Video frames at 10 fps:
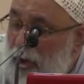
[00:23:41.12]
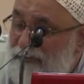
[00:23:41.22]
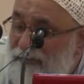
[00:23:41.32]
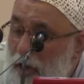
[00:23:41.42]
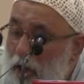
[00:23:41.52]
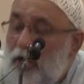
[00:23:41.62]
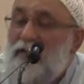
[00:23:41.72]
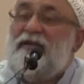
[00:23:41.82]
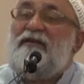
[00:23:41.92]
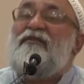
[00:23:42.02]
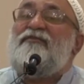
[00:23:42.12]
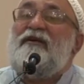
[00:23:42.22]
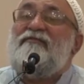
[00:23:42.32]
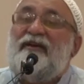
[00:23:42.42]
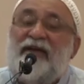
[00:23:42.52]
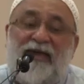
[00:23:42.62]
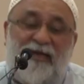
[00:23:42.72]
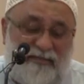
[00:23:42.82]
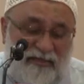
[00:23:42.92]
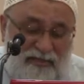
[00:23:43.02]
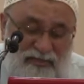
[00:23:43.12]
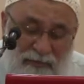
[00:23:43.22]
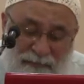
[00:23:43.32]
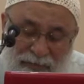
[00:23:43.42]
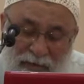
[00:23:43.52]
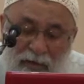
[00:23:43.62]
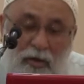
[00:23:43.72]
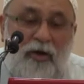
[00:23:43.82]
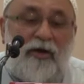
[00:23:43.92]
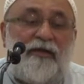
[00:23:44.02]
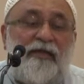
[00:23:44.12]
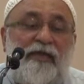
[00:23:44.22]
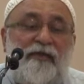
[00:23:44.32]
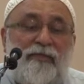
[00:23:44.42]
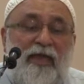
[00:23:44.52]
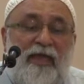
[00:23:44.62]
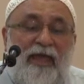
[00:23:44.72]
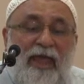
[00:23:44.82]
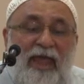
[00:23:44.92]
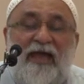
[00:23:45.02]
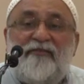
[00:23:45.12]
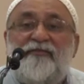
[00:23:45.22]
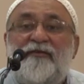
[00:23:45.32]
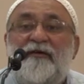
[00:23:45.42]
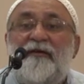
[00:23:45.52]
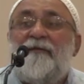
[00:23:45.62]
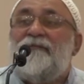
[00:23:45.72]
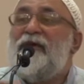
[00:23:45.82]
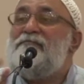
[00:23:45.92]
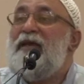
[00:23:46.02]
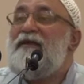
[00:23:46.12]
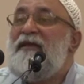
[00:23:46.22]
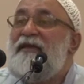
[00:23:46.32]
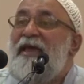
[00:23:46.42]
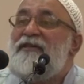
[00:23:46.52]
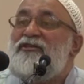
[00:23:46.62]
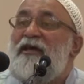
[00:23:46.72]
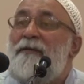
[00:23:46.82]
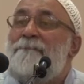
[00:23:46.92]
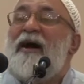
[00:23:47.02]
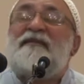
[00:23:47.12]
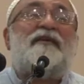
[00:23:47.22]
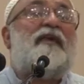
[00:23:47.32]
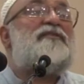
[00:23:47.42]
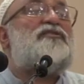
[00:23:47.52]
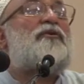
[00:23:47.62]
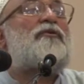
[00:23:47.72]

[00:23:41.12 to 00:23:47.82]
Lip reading: of all the different varieties. Or he may have the medication, but he's